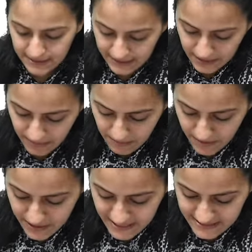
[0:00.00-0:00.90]

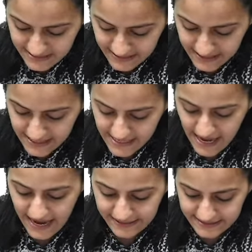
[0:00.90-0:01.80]
Remember, it is E
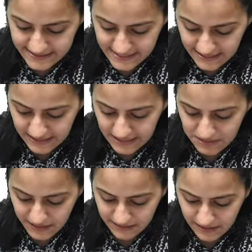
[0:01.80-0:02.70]
and C.
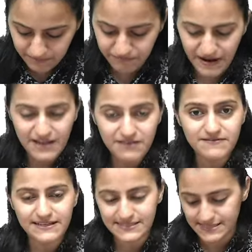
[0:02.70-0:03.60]
E matlab 5
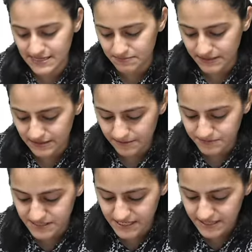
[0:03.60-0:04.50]
and C matlab
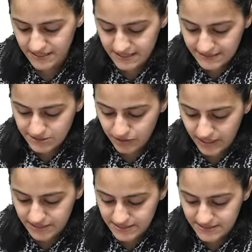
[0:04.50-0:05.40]
C. So,
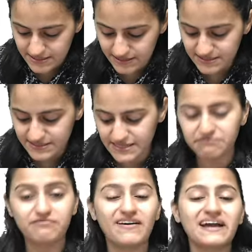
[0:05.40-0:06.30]
it is the
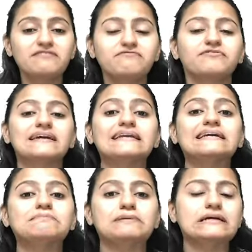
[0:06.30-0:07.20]
C5
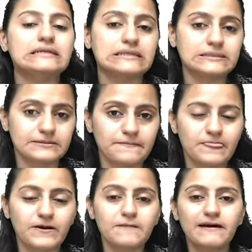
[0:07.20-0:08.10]
inhibitor.
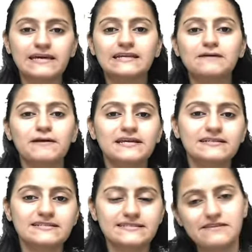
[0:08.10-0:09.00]
Okay, by
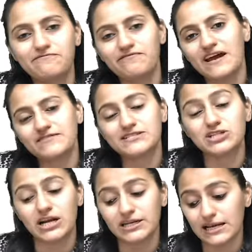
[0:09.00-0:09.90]
inhibiting the C5, it's
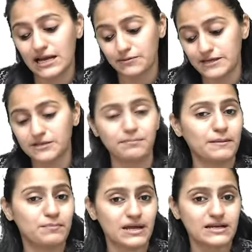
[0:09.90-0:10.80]
not allowing the
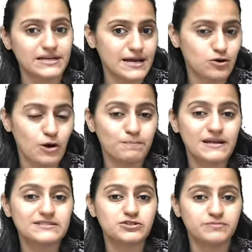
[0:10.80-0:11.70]
membrane attack
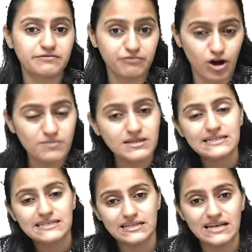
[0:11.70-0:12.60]
complex to be formed,
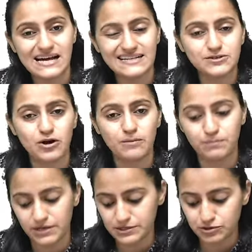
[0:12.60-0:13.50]
the last
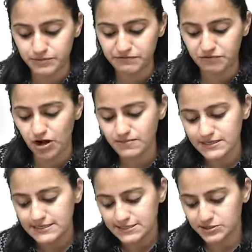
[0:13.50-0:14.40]
component to be formed.
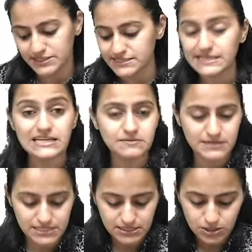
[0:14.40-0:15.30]
So, it is
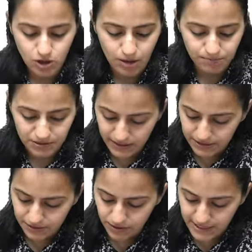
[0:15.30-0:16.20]
inhibiting the
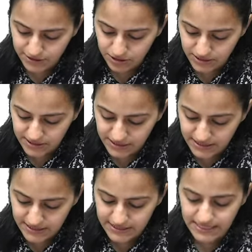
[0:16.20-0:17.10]
complement. Okay, so this
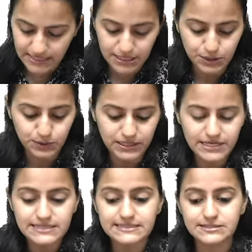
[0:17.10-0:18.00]
is
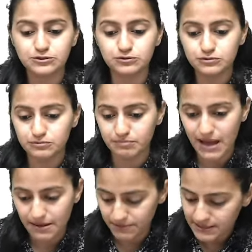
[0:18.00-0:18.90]

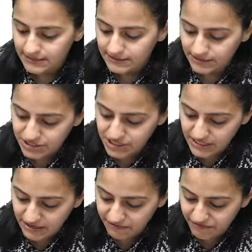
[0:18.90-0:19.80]
eculizumab. The
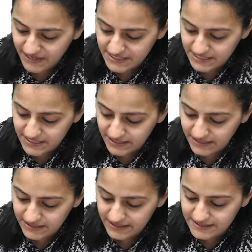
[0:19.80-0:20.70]
gene affected
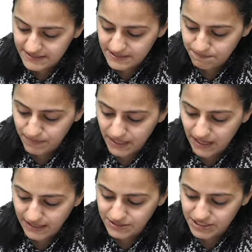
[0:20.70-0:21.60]
here is the
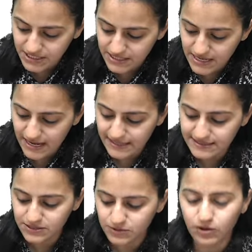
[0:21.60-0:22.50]
PIGA gene,
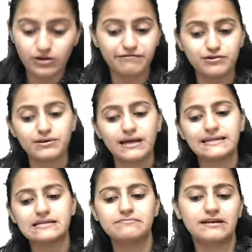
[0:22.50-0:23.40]
as all of you
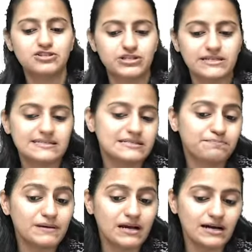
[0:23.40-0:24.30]
rightly mentioned. It's the
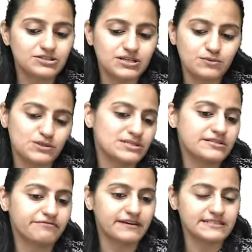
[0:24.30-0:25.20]
PIGA gene which is
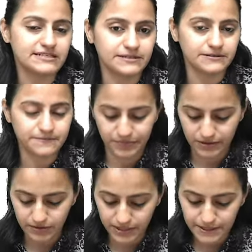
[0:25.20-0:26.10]
affected here.
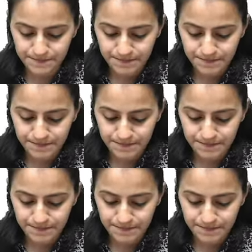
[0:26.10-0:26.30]
Okay.